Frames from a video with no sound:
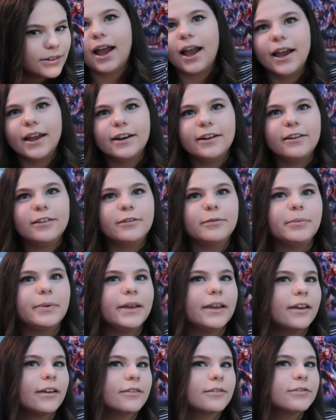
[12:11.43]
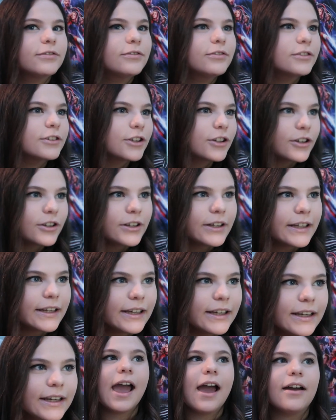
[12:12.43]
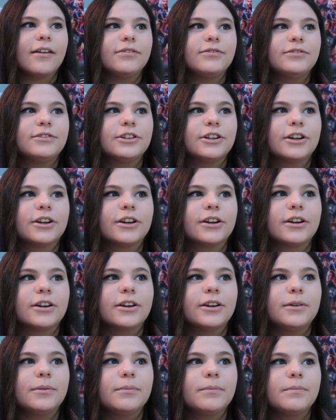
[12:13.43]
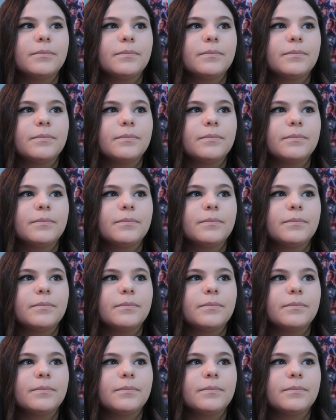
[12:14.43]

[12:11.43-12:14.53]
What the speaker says: Kind of being flirty after